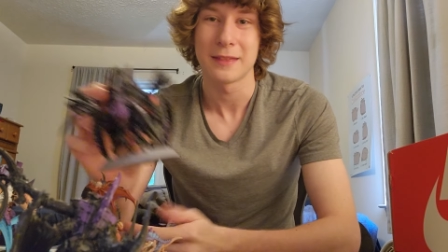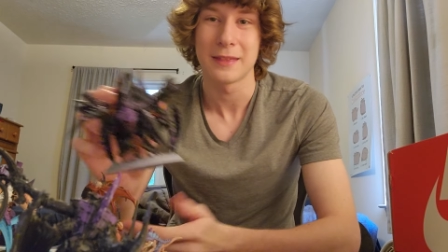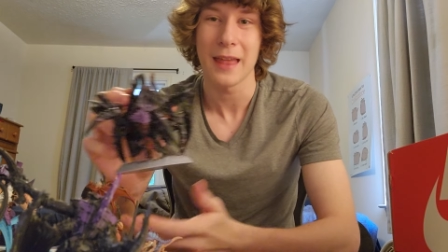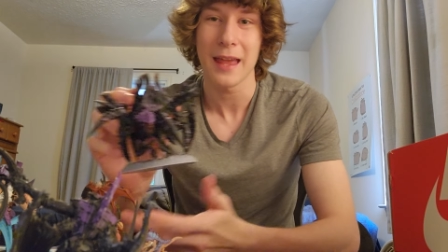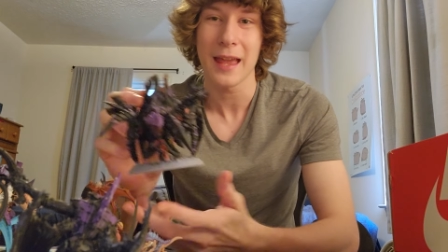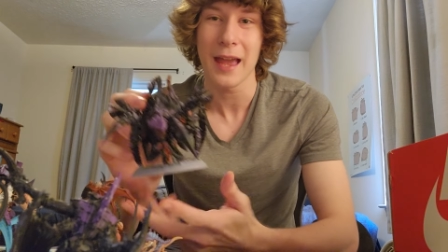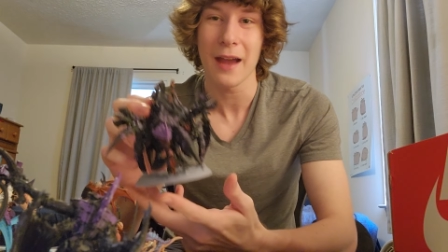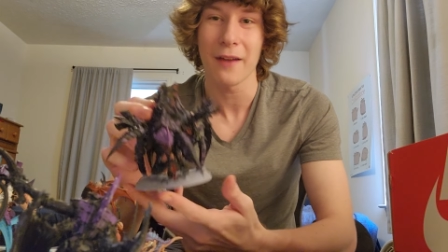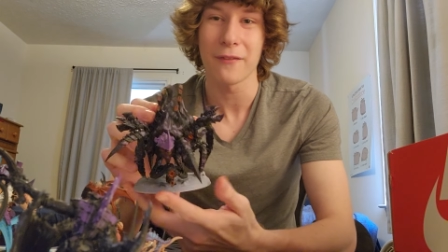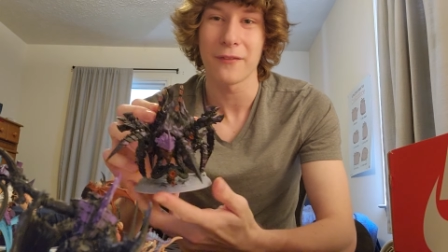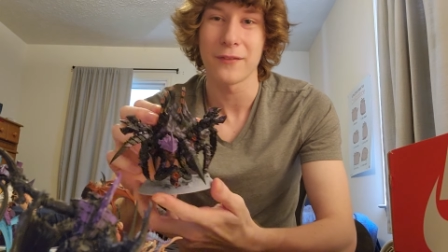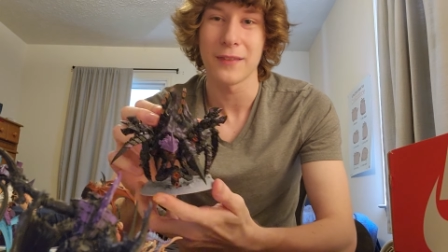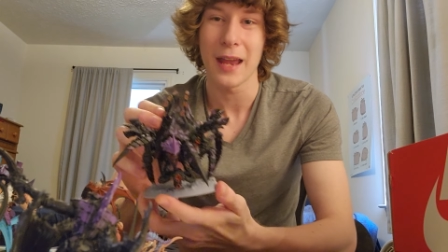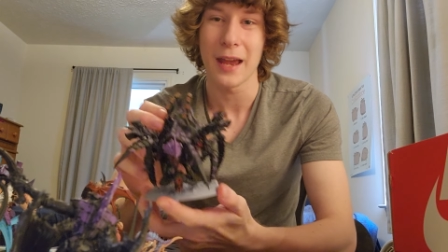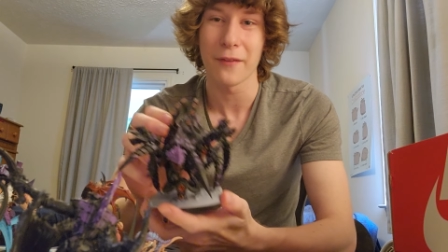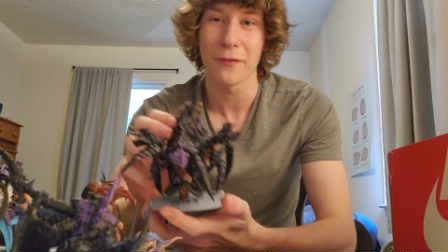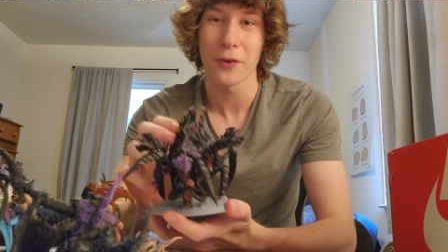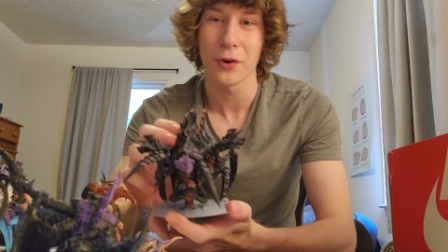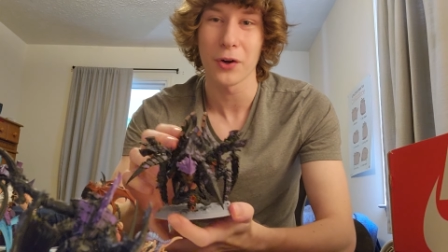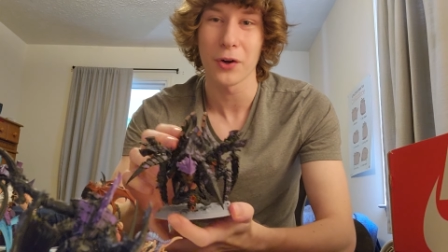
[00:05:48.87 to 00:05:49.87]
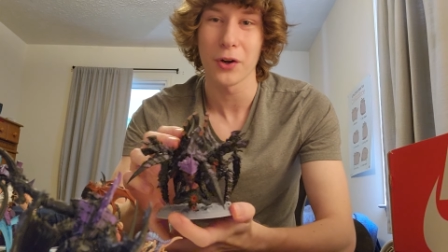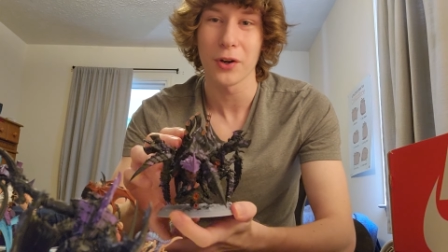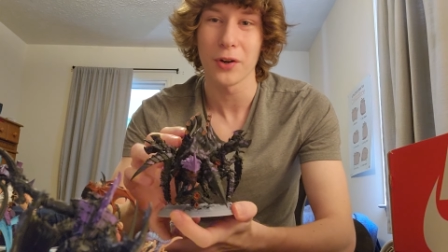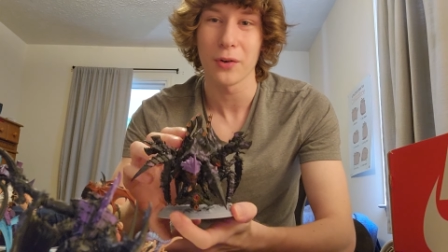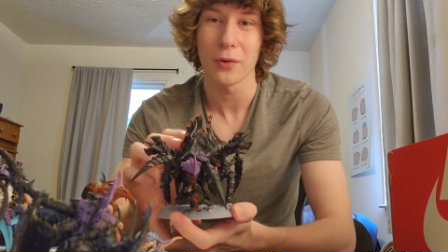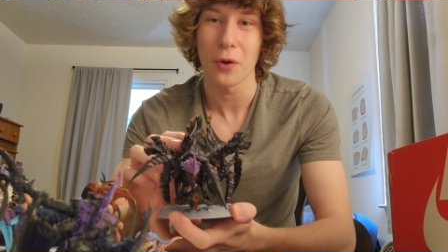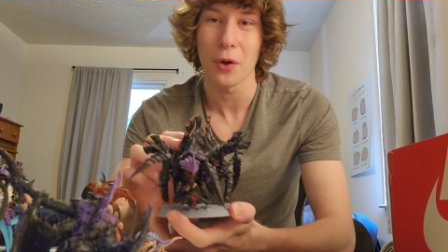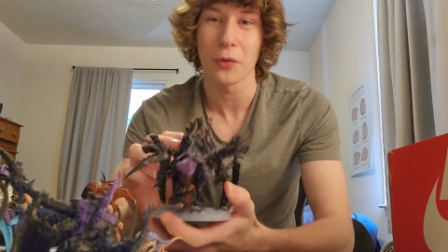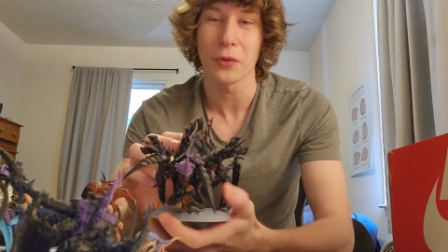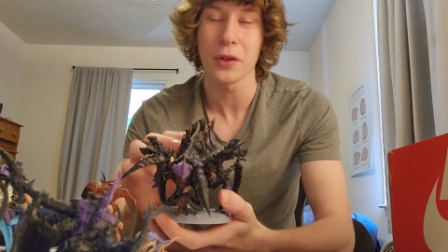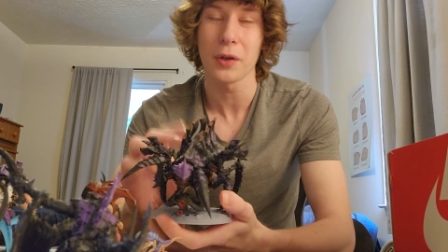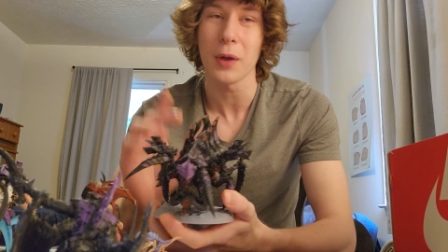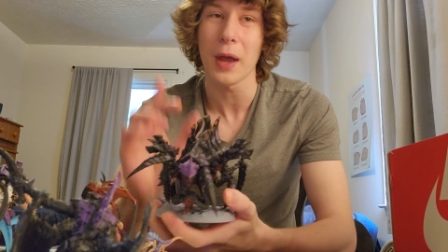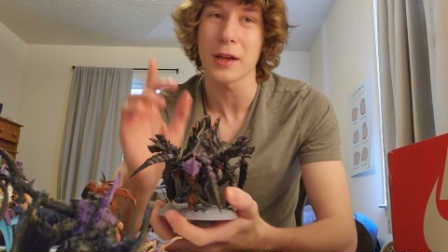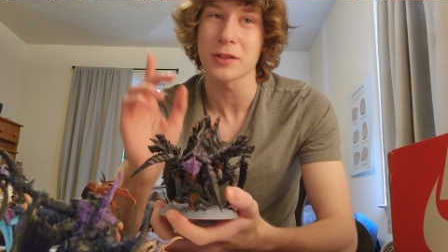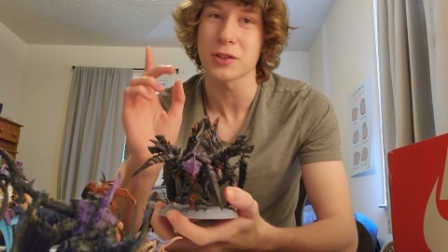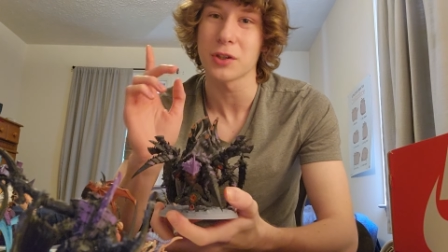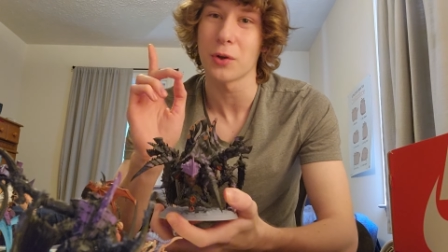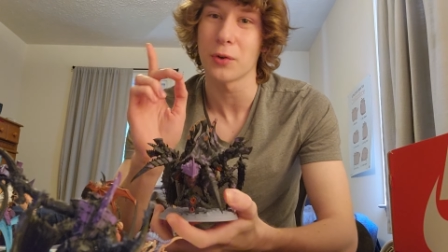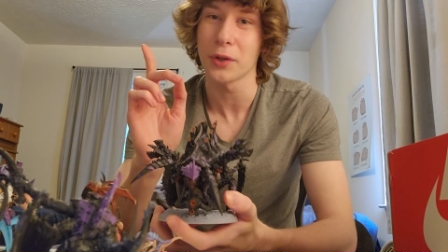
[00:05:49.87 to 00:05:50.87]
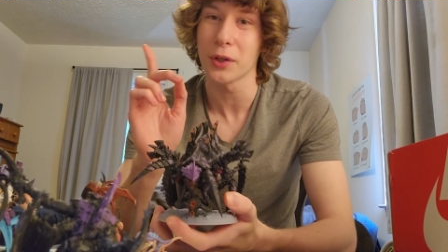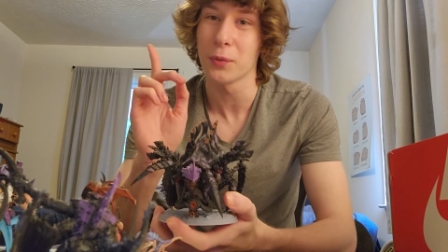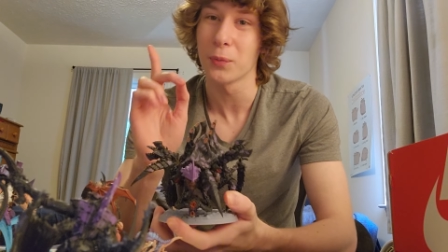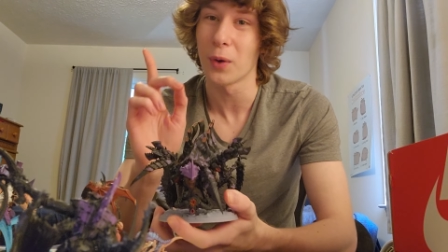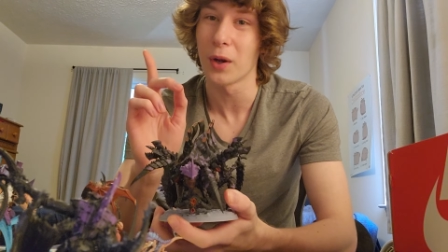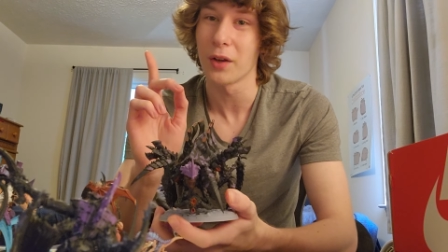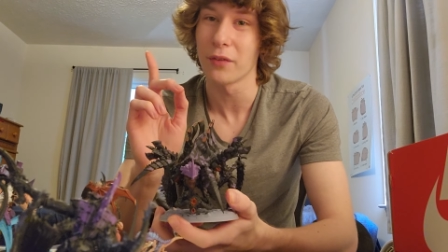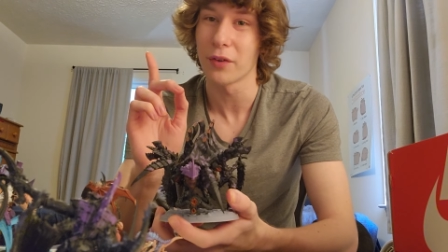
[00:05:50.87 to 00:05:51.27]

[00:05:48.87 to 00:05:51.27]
They have never only one